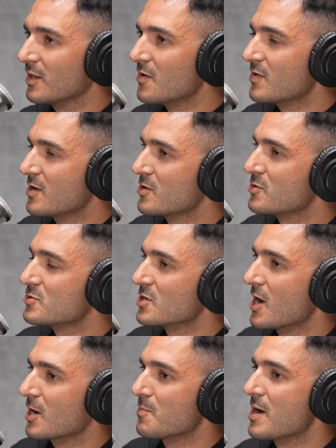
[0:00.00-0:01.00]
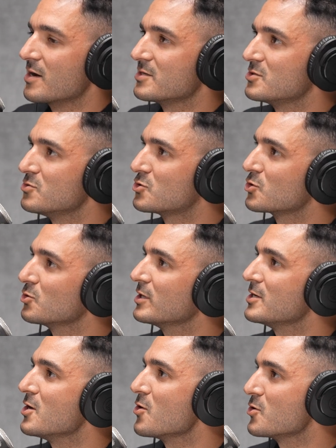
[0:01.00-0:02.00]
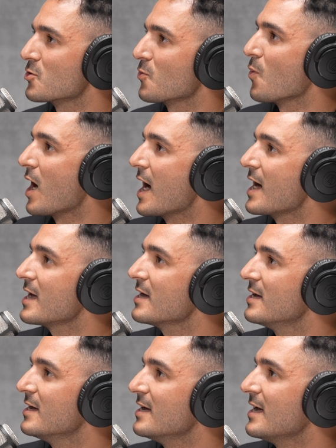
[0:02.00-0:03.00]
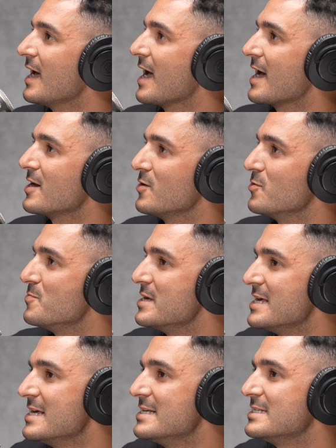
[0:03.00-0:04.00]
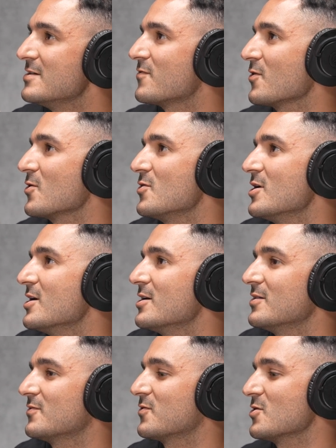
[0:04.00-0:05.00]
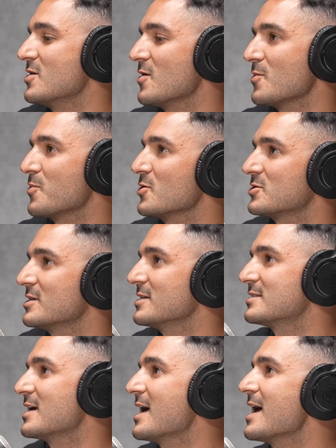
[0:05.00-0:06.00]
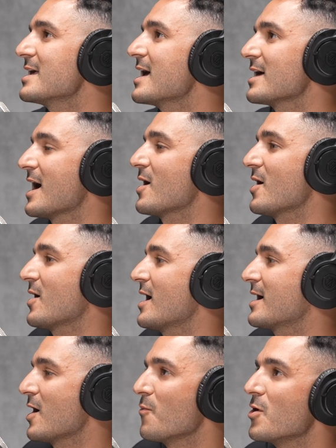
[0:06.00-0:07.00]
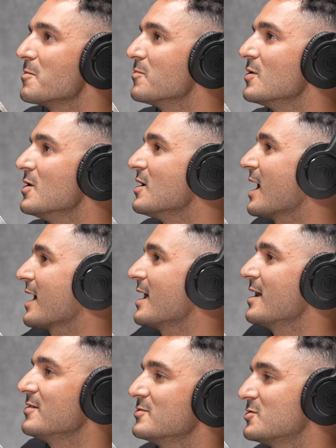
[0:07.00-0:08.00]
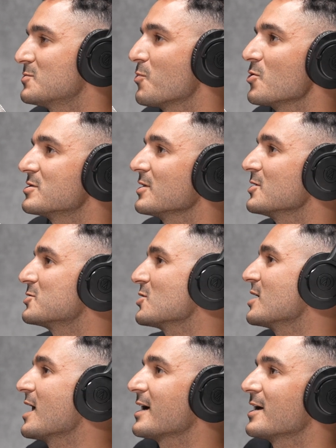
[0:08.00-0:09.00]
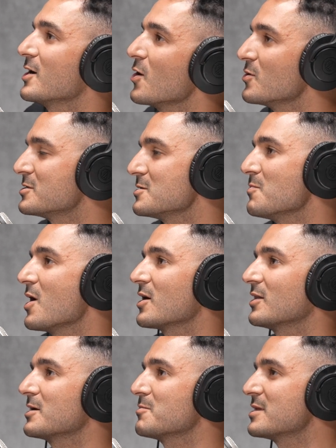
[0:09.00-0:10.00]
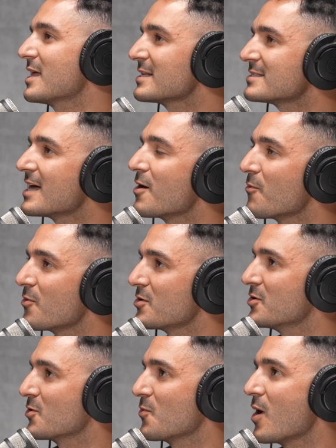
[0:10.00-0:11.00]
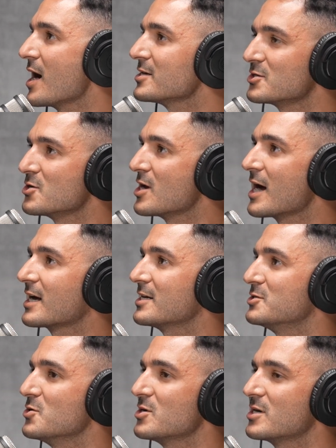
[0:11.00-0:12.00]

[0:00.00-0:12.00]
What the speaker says: love hearing you talk about is you truly know your why. And it would be easy for another person to say, "Hey, yeah, I got one, I got Sports Illustrated, I can go into modeling," but that's not your why, so you're not going to do